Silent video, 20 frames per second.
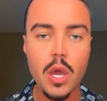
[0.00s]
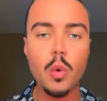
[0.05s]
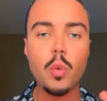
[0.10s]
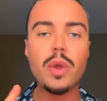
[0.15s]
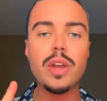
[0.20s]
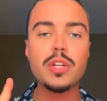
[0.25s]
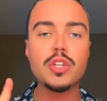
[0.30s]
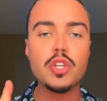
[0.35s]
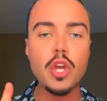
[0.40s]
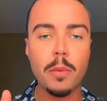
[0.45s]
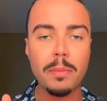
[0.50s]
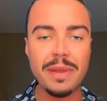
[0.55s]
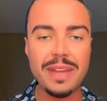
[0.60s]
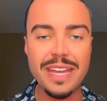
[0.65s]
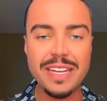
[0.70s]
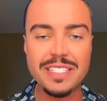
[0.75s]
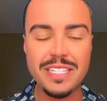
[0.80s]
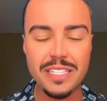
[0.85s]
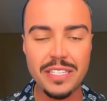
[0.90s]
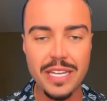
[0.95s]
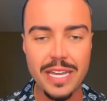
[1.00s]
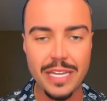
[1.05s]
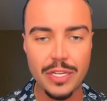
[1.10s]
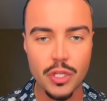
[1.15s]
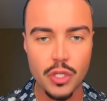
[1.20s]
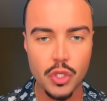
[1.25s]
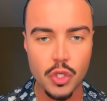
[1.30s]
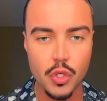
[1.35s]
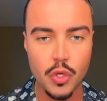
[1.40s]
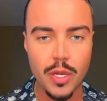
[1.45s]
We are dominating the
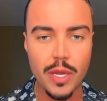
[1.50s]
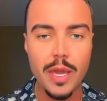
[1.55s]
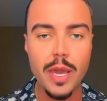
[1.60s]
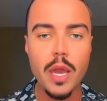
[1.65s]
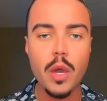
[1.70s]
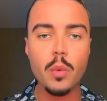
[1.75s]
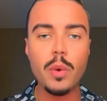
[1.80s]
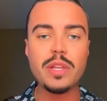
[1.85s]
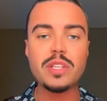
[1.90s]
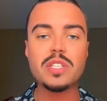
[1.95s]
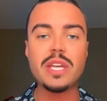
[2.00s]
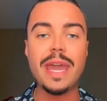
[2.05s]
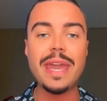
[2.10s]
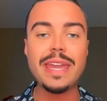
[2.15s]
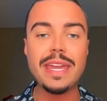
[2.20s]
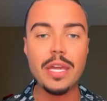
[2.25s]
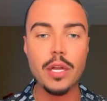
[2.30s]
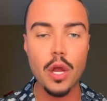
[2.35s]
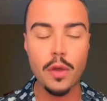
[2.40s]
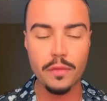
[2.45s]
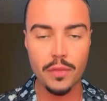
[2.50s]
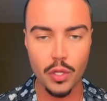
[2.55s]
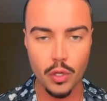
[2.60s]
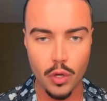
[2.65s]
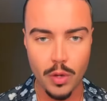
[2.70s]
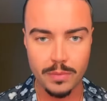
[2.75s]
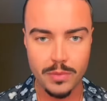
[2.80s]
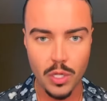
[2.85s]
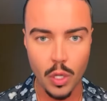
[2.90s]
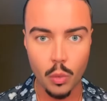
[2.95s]
industry. We're taking over the
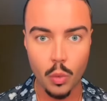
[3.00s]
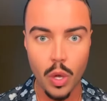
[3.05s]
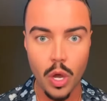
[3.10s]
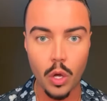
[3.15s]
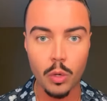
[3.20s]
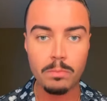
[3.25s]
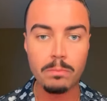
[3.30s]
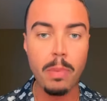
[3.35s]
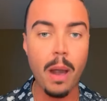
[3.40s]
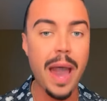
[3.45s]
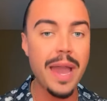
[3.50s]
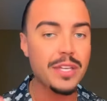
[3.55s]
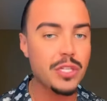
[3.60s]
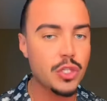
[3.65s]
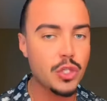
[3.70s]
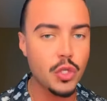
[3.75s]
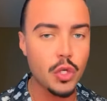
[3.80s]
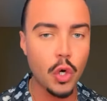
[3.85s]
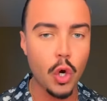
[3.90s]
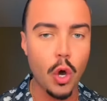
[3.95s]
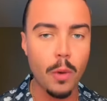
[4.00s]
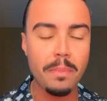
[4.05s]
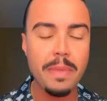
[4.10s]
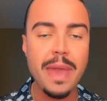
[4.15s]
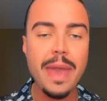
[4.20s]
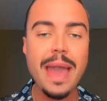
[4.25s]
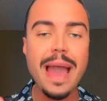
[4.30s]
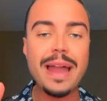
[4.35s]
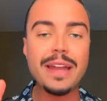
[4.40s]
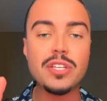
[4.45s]
crypto world by storm,
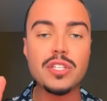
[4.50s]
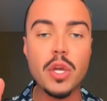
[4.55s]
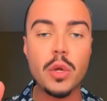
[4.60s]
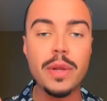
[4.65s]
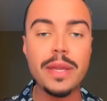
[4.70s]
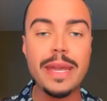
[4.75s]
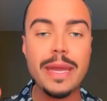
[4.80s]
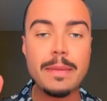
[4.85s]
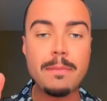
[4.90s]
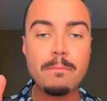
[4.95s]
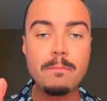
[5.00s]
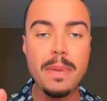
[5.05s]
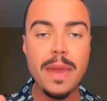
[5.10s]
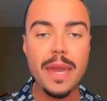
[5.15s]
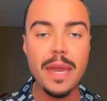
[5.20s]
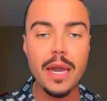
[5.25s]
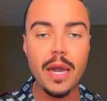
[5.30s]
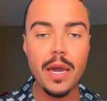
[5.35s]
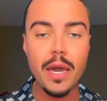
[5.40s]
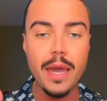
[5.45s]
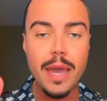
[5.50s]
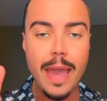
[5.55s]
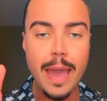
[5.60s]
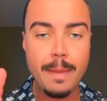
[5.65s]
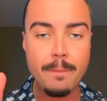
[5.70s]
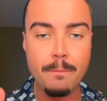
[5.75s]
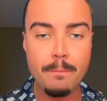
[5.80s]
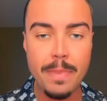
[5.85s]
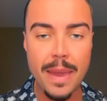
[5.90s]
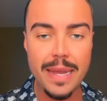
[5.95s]
and it's only getting bigger
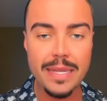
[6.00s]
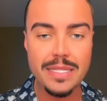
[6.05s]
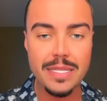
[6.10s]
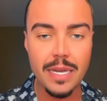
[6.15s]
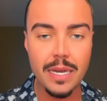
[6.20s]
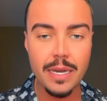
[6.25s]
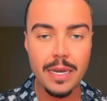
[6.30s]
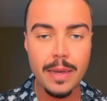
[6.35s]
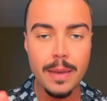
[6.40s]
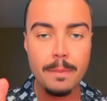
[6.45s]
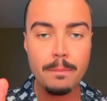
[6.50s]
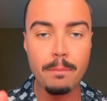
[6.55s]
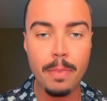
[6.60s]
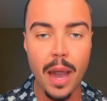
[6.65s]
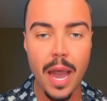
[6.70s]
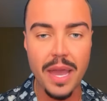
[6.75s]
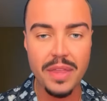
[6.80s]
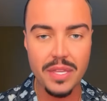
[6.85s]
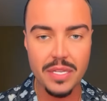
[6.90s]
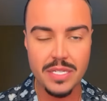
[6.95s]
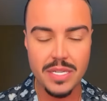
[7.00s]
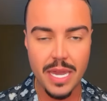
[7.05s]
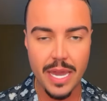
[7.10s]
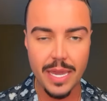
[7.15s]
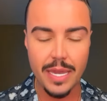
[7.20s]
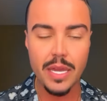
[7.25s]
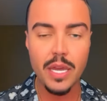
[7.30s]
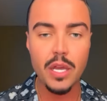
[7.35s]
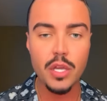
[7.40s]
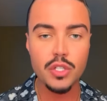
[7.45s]
and better by the
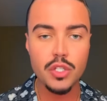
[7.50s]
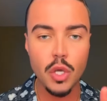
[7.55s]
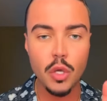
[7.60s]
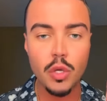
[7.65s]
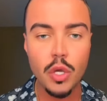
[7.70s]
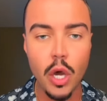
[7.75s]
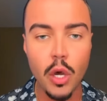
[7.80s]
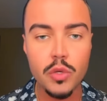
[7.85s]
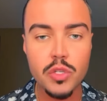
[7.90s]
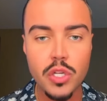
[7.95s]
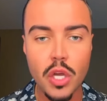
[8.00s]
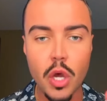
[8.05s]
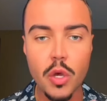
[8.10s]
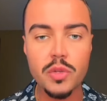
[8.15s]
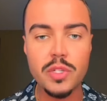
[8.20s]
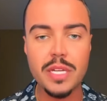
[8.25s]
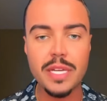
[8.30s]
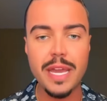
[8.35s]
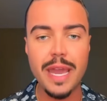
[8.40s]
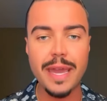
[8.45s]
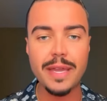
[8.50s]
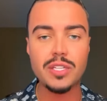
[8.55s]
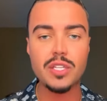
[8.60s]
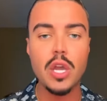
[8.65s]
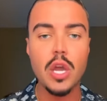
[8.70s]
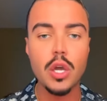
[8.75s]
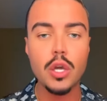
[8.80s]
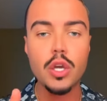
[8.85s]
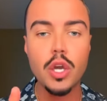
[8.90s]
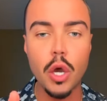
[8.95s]
day. So go to OTX,
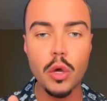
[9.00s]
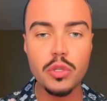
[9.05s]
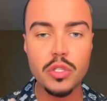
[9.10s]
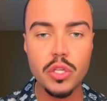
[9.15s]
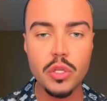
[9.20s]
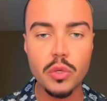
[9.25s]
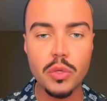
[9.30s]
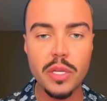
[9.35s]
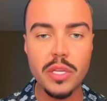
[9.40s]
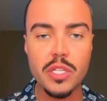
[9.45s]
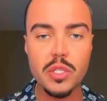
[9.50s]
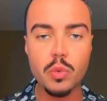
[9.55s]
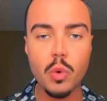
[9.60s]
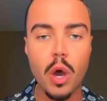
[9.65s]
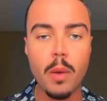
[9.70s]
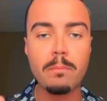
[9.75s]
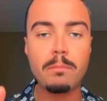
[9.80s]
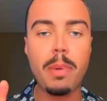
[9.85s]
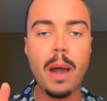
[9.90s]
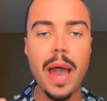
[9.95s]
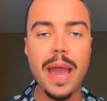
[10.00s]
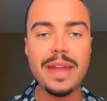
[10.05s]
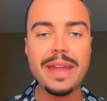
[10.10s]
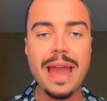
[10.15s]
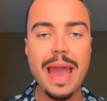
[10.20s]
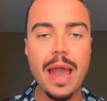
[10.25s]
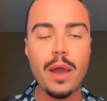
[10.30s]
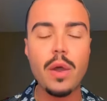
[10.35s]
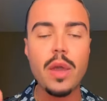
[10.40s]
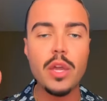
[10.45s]
go to Uniswap, buy
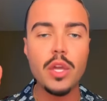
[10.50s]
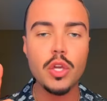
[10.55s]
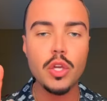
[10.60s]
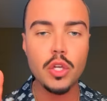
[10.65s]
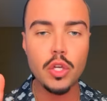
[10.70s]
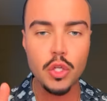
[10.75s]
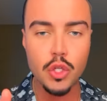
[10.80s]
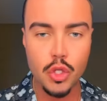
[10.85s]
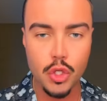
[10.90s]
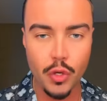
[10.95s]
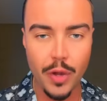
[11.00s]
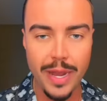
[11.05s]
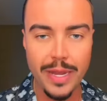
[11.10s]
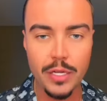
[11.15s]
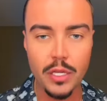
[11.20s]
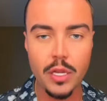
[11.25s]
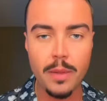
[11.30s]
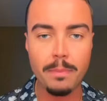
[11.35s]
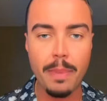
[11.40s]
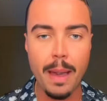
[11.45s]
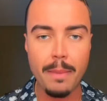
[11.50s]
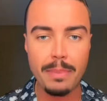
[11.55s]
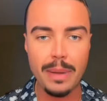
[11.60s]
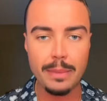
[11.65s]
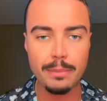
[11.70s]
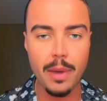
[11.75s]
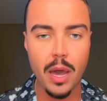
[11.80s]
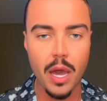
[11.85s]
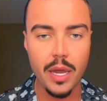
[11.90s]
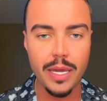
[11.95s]
now. You can trade in the public
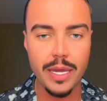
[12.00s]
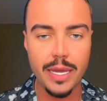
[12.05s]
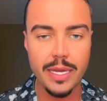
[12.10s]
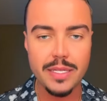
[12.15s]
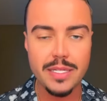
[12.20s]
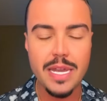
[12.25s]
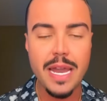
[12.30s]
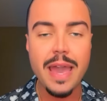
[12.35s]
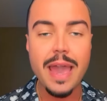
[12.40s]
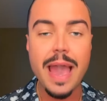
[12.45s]
market.